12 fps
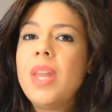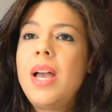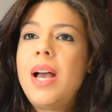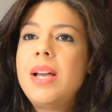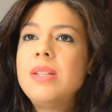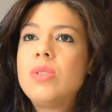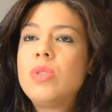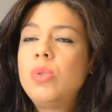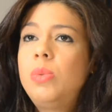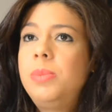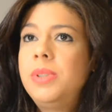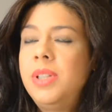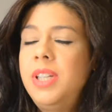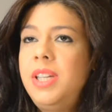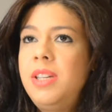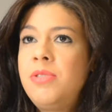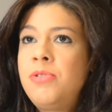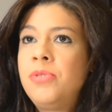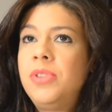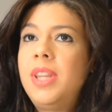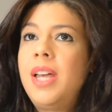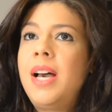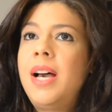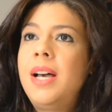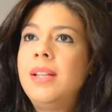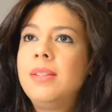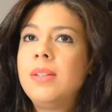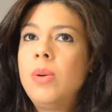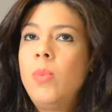I do believe that